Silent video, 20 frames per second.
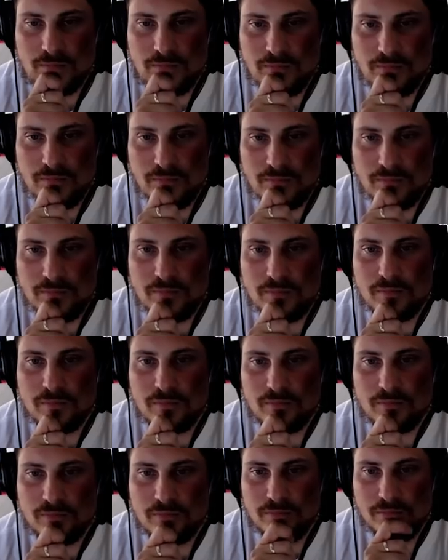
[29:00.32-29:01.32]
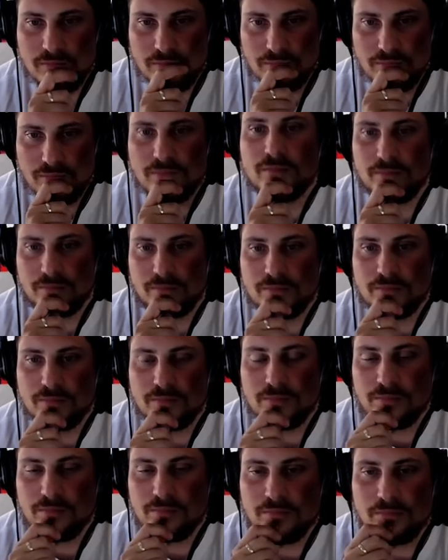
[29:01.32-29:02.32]

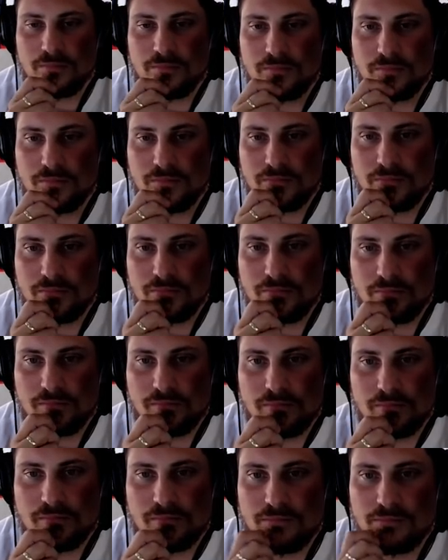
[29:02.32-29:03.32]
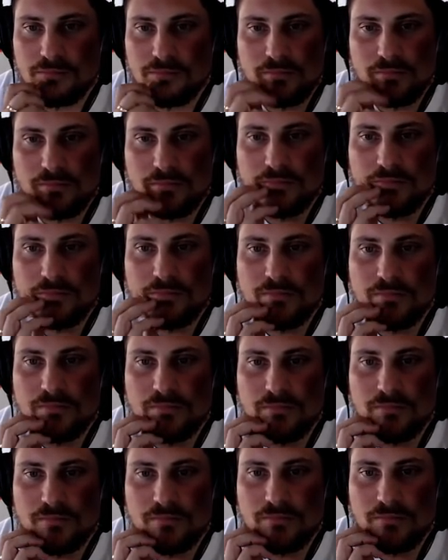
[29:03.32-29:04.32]

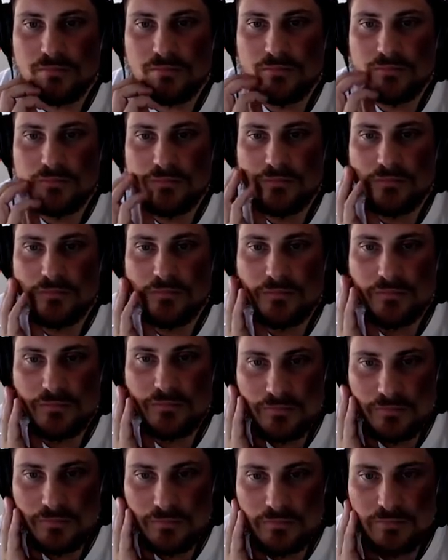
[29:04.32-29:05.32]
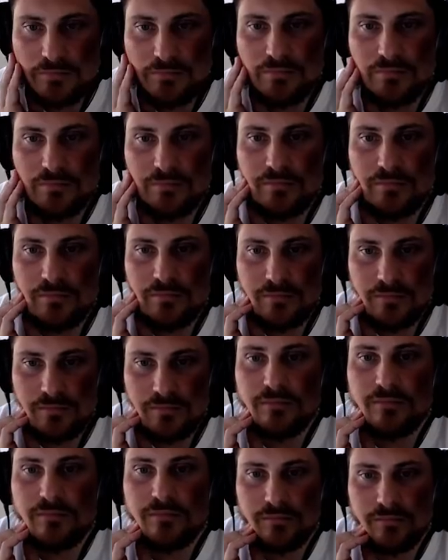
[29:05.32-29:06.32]

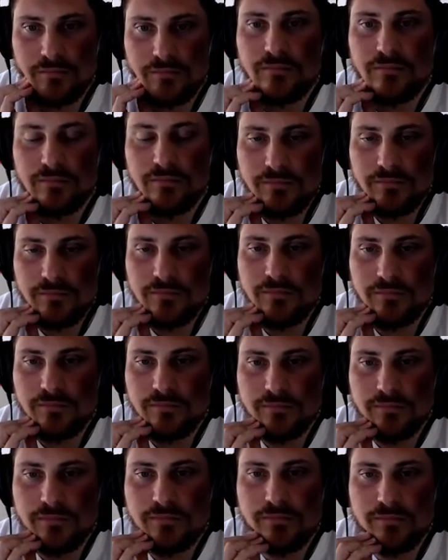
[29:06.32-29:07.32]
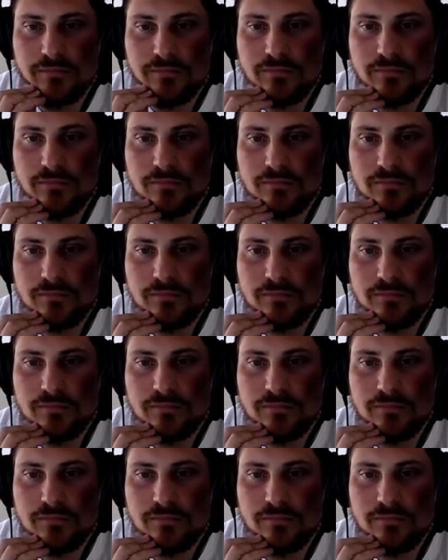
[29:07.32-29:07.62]
The person shown says nothing.